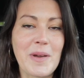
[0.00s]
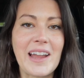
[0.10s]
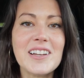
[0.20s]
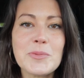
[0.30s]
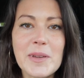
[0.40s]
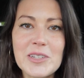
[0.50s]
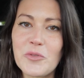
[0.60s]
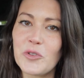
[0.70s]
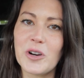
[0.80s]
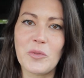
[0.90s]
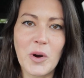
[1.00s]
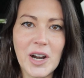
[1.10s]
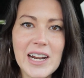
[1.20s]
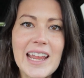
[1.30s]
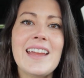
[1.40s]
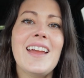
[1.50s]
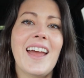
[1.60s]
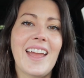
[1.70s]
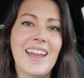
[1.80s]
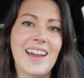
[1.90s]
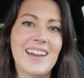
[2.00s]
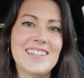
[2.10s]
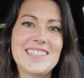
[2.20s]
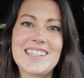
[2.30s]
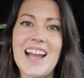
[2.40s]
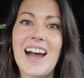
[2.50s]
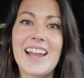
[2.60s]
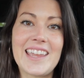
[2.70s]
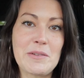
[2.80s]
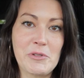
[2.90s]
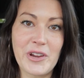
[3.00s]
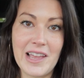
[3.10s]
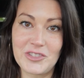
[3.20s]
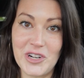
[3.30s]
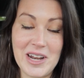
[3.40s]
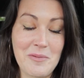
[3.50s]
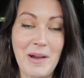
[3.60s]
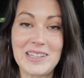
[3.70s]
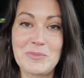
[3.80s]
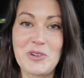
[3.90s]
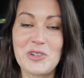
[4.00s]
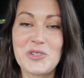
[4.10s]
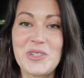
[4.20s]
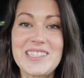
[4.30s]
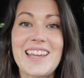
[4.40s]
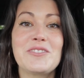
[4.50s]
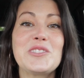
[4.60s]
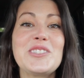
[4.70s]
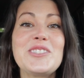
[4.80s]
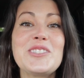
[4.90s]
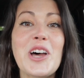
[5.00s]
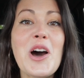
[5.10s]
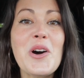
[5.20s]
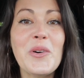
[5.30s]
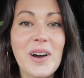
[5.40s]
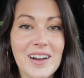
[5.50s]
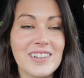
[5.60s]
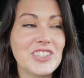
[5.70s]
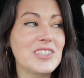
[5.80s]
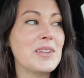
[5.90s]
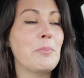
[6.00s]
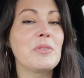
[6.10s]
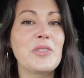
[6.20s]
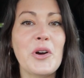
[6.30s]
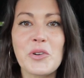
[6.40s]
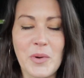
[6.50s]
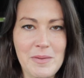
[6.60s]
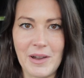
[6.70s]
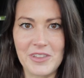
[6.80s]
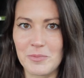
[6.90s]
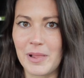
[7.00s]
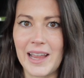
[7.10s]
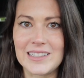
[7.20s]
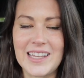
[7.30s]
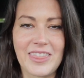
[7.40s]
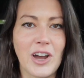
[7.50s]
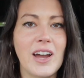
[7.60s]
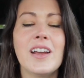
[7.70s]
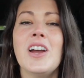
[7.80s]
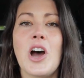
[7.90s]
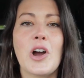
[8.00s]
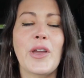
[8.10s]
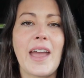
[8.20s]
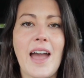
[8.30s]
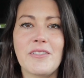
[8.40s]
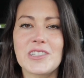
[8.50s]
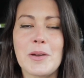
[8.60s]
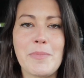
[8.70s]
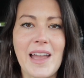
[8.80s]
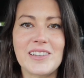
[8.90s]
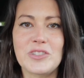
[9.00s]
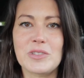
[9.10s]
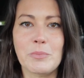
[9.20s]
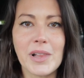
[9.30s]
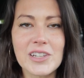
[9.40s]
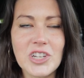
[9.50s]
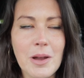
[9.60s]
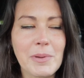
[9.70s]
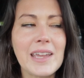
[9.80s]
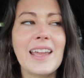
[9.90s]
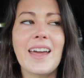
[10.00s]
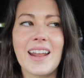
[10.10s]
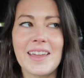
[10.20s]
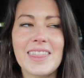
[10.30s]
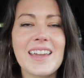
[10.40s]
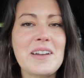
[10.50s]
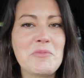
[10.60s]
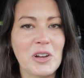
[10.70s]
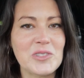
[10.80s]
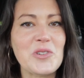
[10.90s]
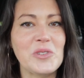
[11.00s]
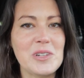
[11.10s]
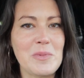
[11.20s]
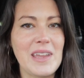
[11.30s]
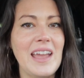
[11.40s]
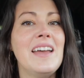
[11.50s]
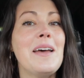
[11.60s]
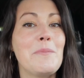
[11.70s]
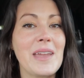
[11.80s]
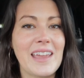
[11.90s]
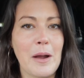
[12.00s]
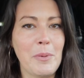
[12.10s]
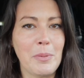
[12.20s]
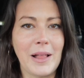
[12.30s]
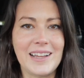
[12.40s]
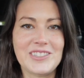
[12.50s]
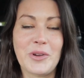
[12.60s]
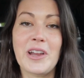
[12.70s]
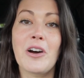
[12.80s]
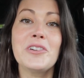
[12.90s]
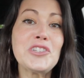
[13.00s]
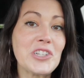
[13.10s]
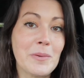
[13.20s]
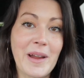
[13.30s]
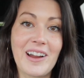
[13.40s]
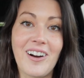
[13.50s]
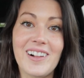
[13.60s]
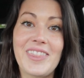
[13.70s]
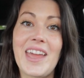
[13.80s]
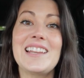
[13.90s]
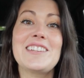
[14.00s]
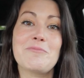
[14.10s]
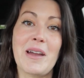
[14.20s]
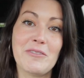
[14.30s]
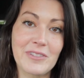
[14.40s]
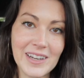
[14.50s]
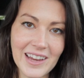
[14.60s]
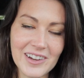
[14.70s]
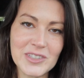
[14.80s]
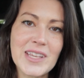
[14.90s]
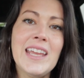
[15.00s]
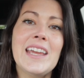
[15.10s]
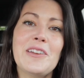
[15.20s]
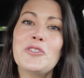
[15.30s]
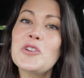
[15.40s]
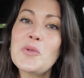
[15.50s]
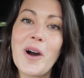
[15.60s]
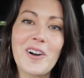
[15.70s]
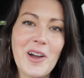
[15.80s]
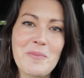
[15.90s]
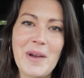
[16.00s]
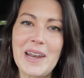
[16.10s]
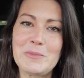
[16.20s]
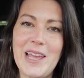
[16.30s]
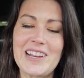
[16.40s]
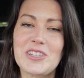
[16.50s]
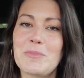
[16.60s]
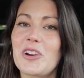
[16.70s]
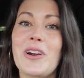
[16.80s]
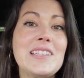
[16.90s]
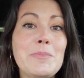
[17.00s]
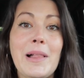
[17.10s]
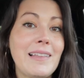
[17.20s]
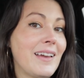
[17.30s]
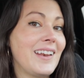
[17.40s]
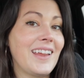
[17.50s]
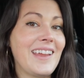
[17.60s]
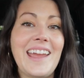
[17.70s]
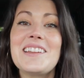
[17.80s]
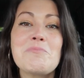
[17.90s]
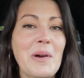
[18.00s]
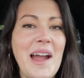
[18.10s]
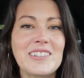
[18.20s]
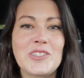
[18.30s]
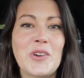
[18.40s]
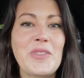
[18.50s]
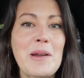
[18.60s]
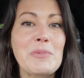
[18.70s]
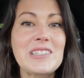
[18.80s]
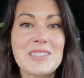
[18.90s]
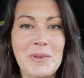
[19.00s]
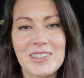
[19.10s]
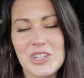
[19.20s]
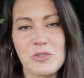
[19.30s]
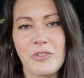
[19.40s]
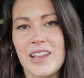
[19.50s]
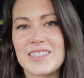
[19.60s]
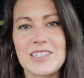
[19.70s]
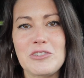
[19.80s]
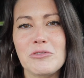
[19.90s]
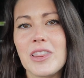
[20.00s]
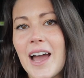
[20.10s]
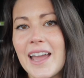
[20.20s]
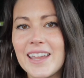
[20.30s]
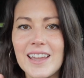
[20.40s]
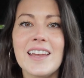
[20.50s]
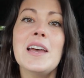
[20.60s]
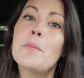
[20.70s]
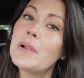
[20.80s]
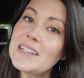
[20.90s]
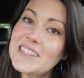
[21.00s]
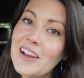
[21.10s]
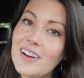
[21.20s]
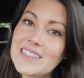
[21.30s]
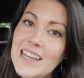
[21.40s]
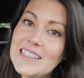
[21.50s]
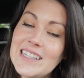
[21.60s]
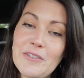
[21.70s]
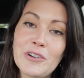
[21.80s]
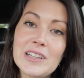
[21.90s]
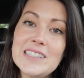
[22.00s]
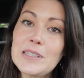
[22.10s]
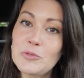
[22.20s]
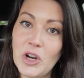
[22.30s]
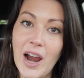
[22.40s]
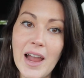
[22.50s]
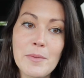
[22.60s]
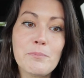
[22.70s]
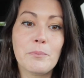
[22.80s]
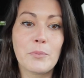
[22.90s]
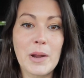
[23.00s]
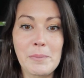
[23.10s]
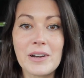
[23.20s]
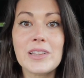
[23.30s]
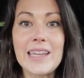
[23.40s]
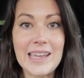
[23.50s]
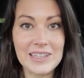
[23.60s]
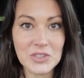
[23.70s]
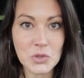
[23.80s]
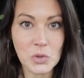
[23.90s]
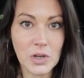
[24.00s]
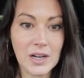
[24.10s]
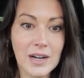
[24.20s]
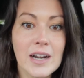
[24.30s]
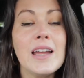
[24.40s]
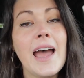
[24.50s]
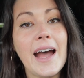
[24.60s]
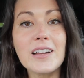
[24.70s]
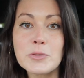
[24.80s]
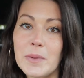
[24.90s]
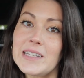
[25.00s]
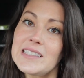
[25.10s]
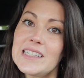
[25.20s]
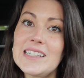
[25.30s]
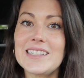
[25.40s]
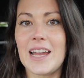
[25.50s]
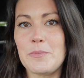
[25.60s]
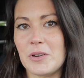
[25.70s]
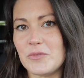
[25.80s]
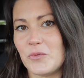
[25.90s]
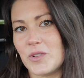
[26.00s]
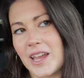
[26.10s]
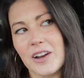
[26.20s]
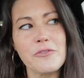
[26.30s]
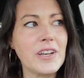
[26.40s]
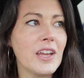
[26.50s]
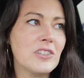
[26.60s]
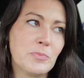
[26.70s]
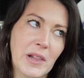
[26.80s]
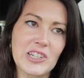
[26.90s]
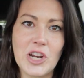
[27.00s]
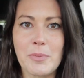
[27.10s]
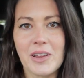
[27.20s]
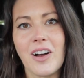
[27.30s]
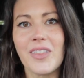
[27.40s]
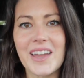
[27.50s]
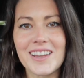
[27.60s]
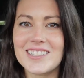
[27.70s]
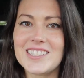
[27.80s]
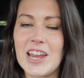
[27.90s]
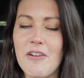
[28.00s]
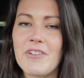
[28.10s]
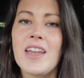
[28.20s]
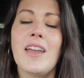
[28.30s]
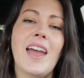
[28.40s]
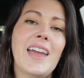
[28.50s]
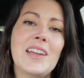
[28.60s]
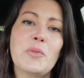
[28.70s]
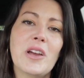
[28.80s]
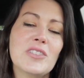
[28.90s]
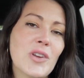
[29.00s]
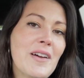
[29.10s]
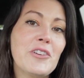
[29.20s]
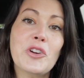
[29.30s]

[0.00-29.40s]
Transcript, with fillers: my husband for work, and I came here yesterday to buy some groceries and was so just blown away by their plants. I thought, okay, I have to come back and do some plant shopping, and I think I'm also going to be picking up a plant. So I always share my haul at the end of my videos. If you're new, welcome. My name's Ashley. I'm a crazy plant lady and proud, so if that brings a smile to your face and you like planty content, definitely subscribe, primarily indoor outdoor houseplantee type of care videos, plant shopping, all that good stuff. And we also have a